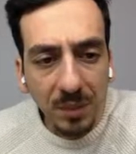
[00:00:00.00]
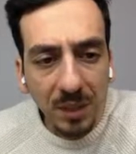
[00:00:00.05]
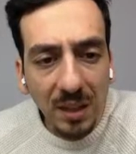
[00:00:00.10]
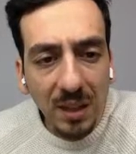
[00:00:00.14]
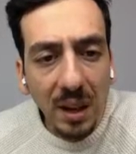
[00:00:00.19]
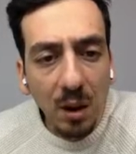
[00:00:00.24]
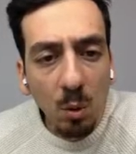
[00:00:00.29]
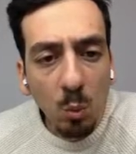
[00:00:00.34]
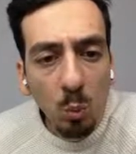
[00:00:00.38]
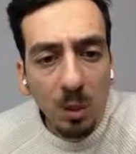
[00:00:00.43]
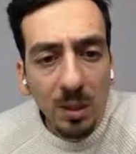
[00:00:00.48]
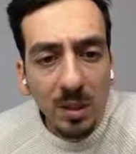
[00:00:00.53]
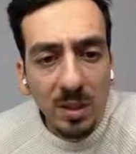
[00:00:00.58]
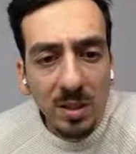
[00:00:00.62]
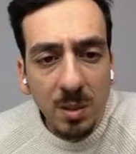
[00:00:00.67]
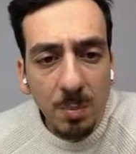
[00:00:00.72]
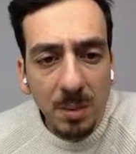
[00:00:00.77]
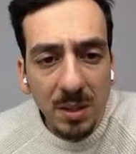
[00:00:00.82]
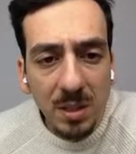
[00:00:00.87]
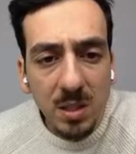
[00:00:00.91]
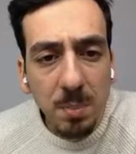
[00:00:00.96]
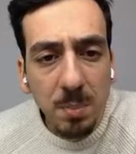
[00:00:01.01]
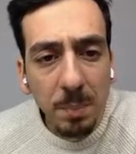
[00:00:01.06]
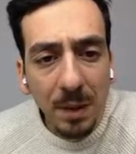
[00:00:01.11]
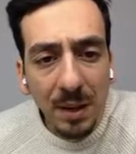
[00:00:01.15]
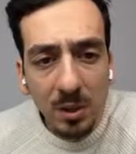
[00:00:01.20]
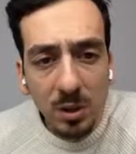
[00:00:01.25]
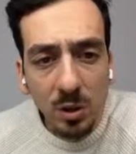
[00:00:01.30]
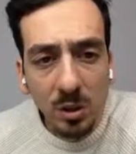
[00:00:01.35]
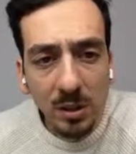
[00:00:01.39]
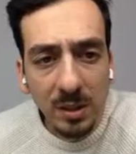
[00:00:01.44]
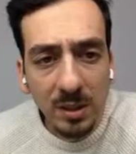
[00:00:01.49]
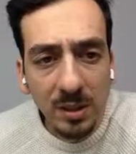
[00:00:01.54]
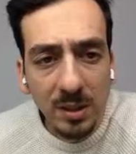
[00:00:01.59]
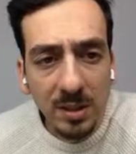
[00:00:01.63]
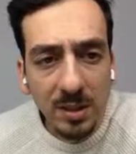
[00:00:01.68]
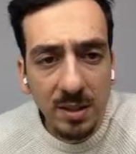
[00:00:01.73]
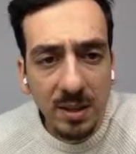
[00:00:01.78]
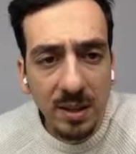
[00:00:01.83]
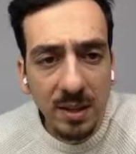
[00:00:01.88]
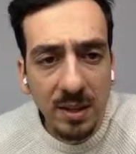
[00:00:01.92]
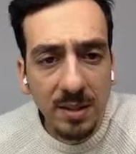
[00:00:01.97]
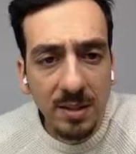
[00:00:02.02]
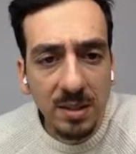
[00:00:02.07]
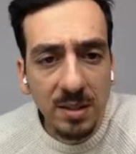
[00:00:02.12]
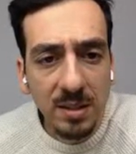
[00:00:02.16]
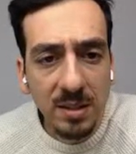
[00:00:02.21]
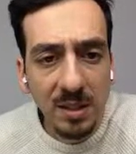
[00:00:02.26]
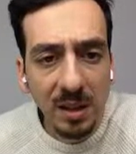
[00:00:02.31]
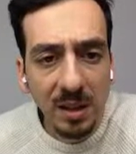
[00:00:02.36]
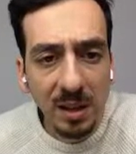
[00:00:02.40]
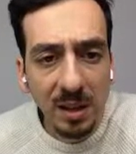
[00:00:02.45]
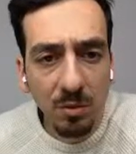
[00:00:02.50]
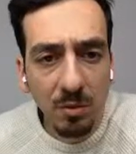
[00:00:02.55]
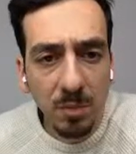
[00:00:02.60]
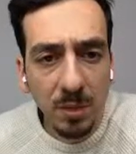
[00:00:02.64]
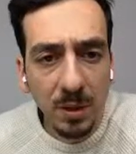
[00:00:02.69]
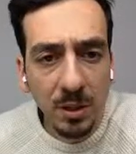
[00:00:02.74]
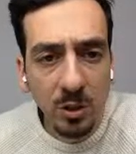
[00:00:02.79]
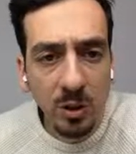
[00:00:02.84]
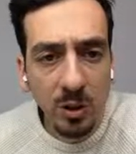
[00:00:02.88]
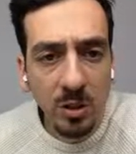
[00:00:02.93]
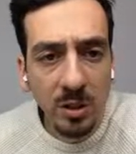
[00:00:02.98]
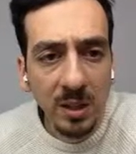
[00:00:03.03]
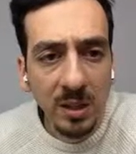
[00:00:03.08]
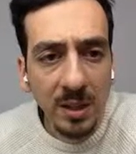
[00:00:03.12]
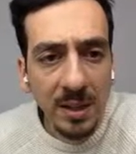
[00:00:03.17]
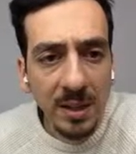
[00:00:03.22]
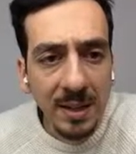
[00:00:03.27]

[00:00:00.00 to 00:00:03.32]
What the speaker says: Now, what is a bit special in this case is, like I've mentioned,